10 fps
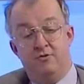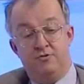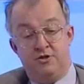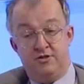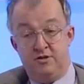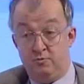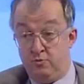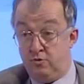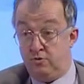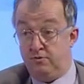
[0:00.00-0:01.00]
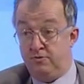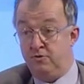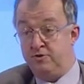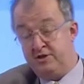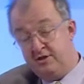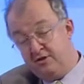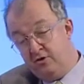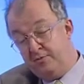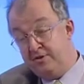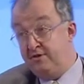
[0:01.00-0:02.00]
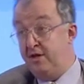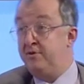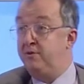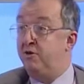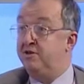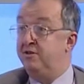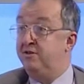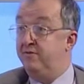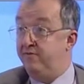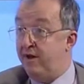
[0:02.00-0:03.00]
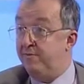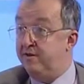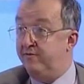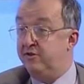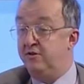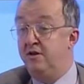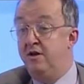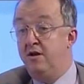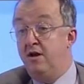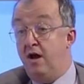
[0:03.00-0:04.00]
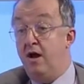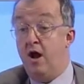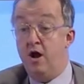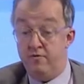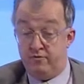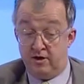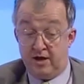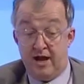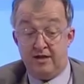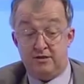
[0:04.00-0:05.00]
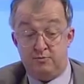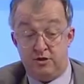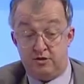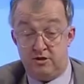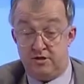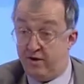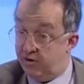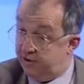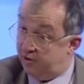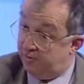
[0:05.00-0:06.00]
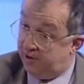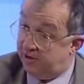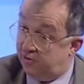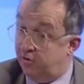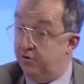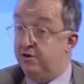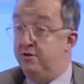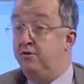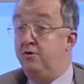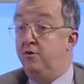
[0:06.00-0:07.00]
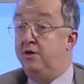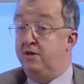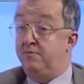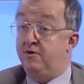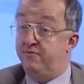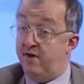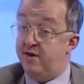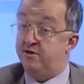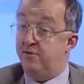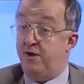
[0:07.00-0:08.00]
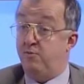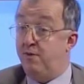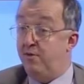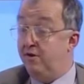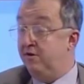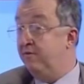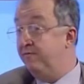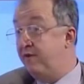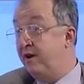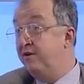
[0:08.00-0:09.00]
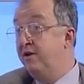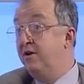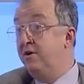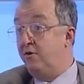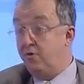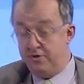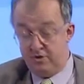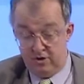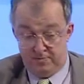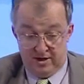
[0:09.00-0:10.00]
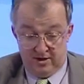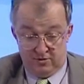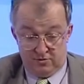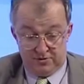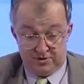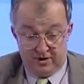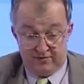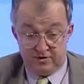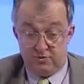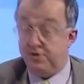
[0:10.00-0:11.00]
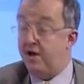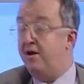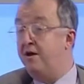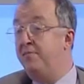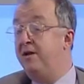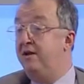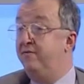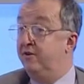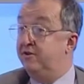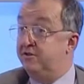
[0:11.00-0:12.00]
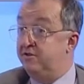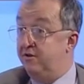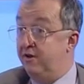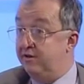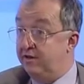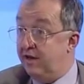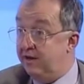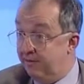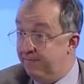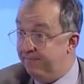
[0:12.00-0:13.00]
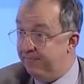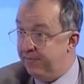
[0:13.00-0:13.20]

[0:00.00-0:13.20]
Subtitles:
Lord Justice Wall. Lord Justice Thorpe is the Deputy President of the Family Division, over a case which is now in the European Court, and you can look it up. You can find it on my weblog. You can find all the European Court stuff. It's called RP versus the United Kingdom.